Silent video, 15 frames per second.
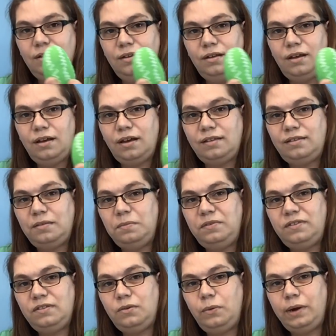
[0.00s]
I got some
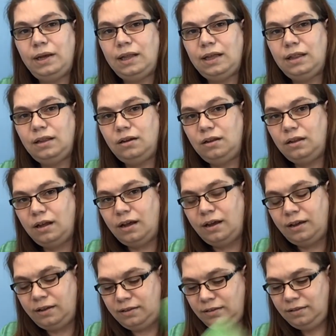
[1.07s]
squiggly little
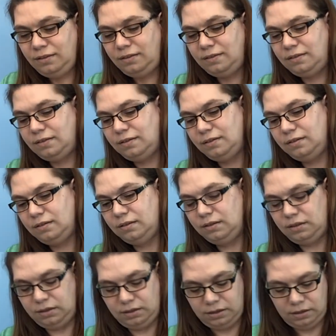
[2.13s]
lines.
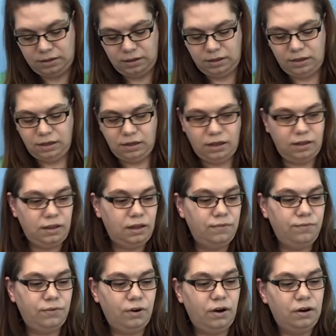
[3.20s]
And then
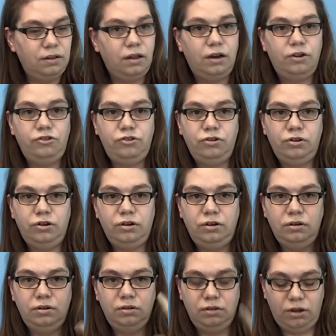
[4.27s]
for our larger
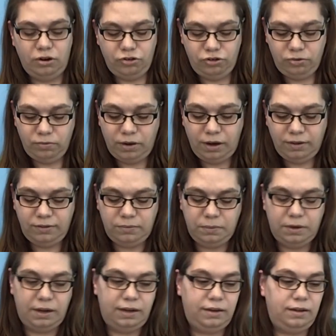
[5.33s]
rocks, what
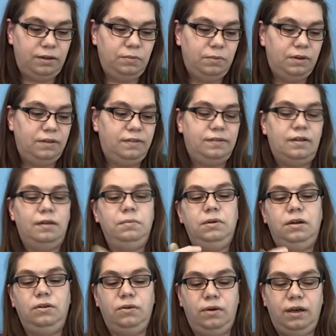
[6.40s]
I did was I'm going
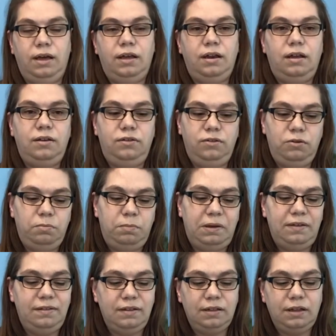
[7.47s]
to go ahead and do
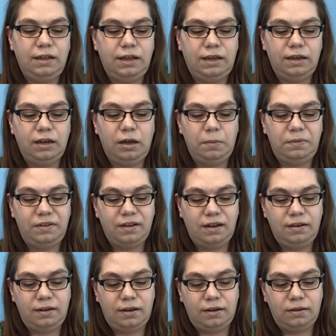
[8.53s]
basically like an upside
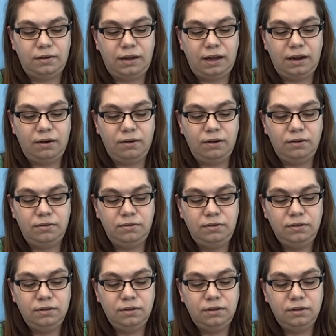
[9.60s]
down arrow.
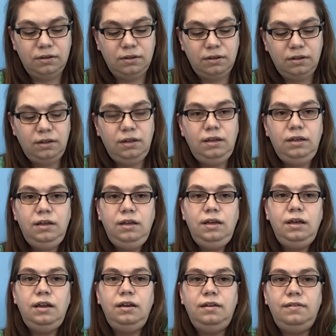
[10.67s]

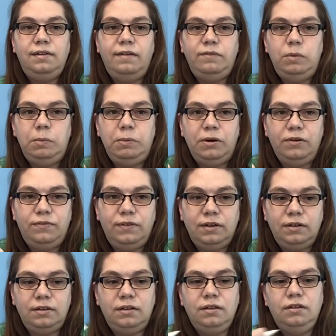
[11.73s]
And it doesn't have to be
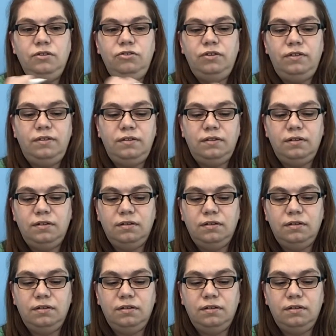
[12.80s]
perfect, just